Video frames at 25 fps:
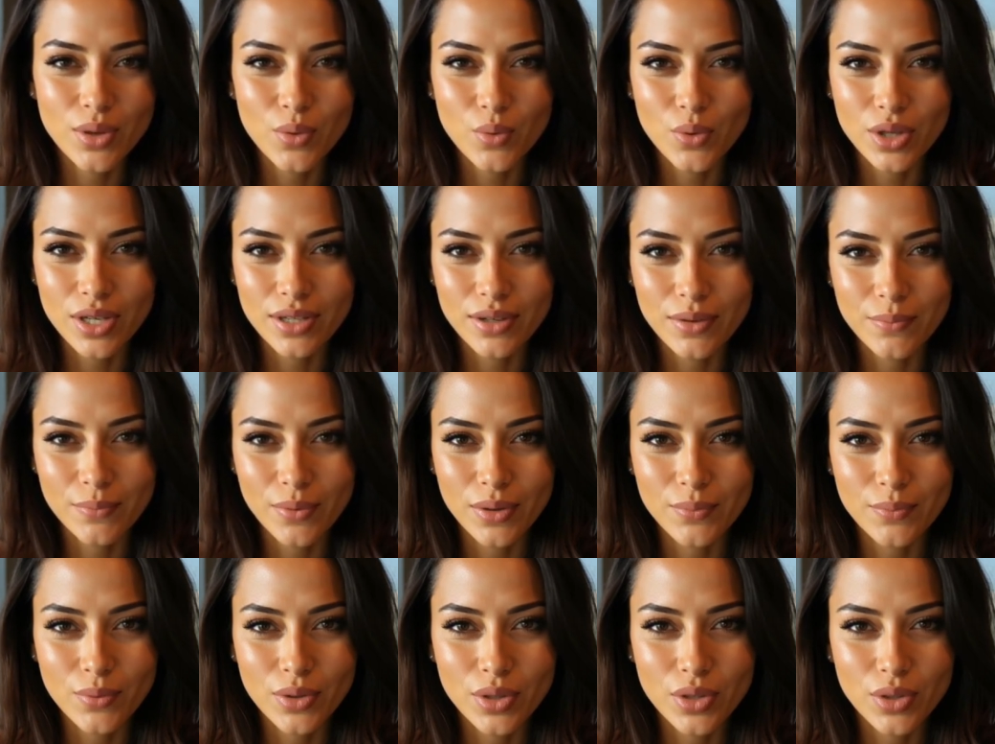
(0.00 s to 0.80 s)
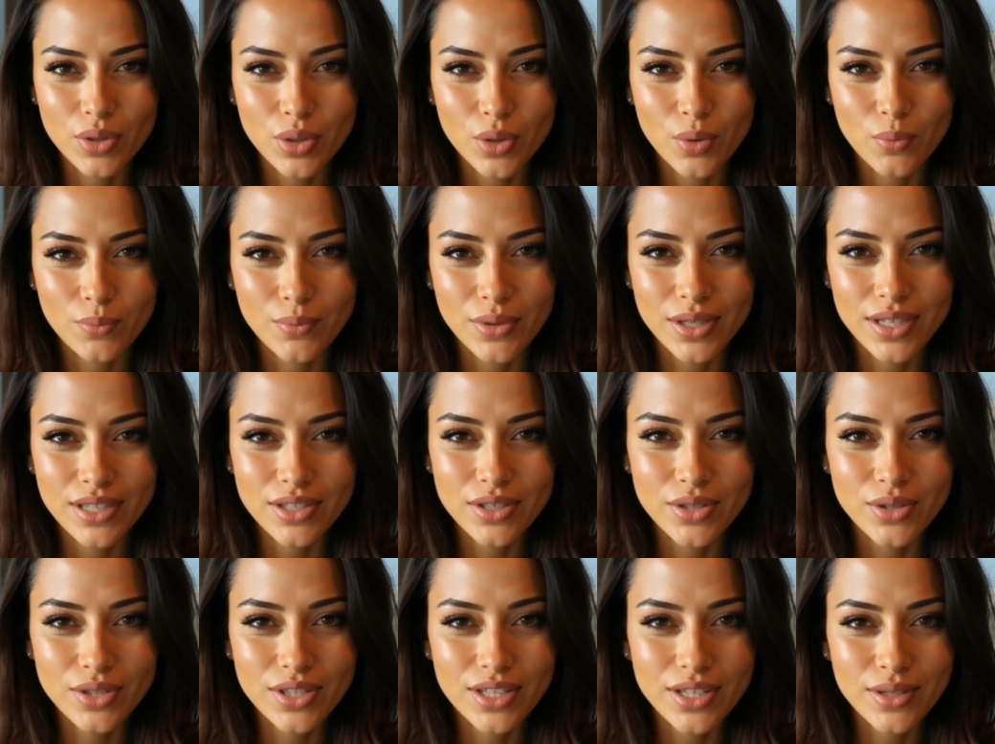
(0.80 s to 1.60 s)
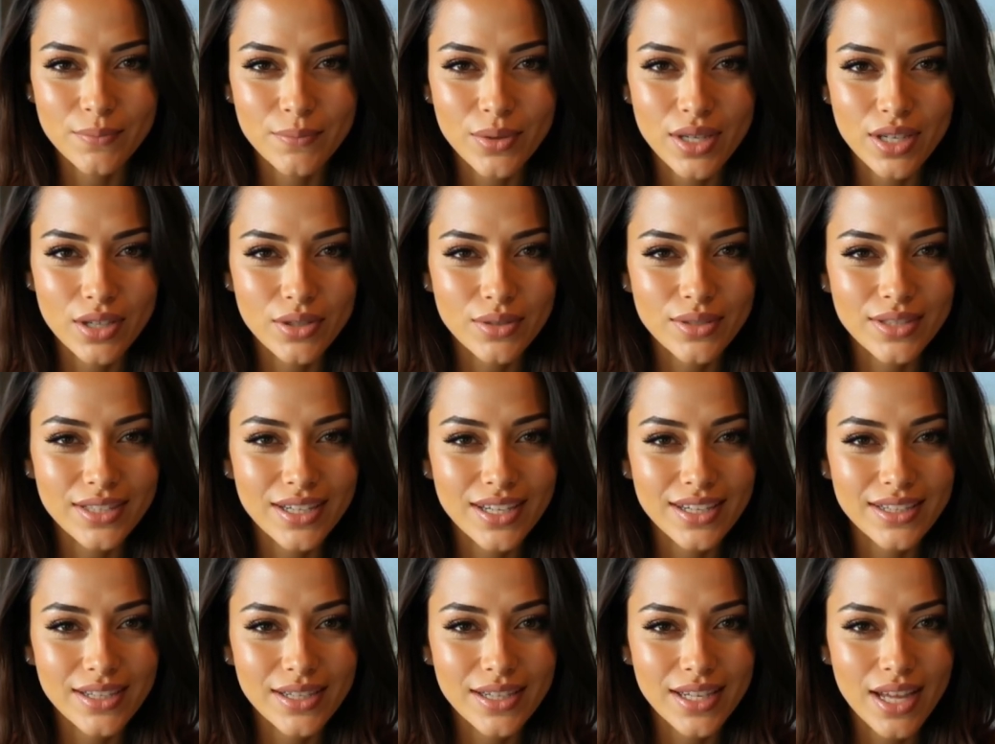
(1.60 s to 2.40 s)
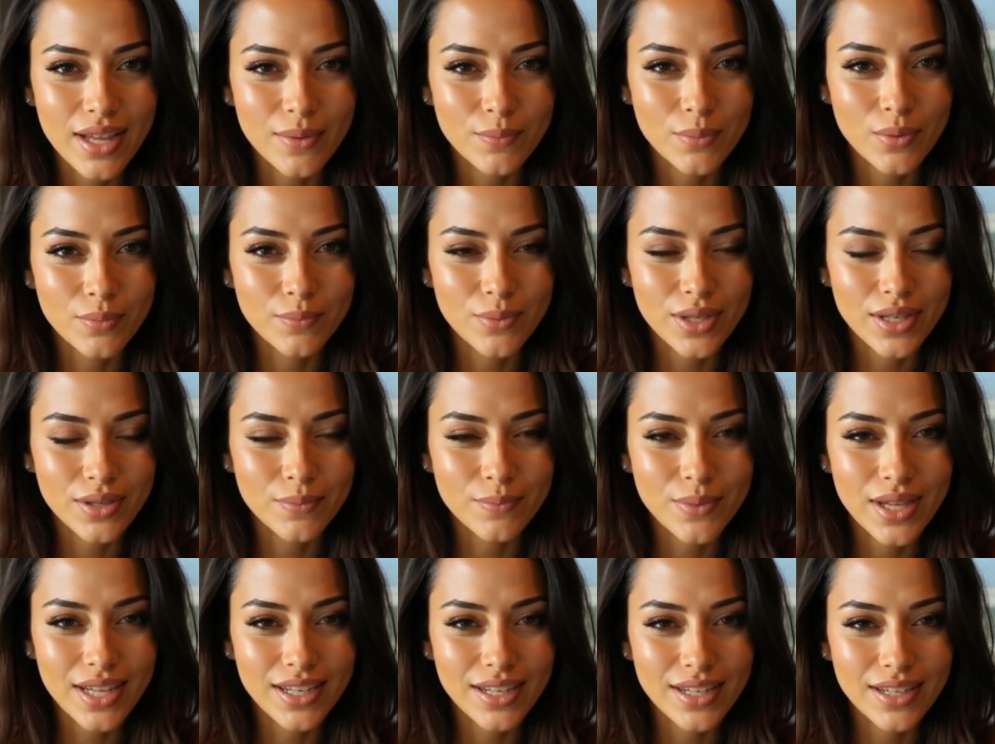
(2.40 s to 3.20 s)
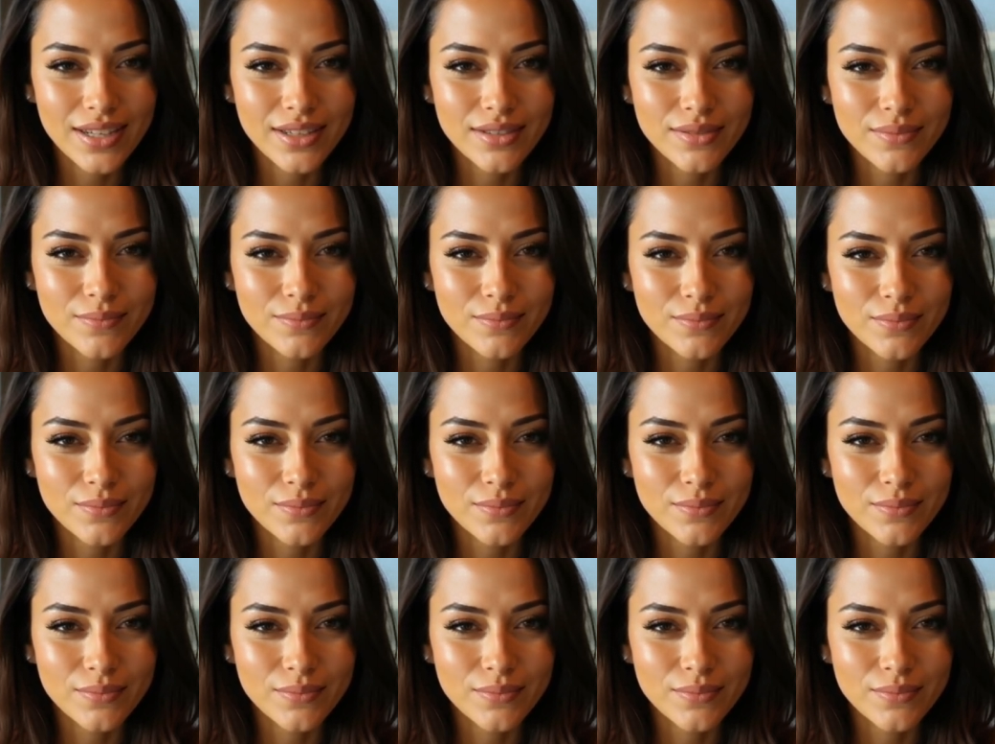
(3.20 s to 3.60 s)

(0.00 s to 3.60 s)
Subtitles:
Once people are opening your emails, it's time to make money.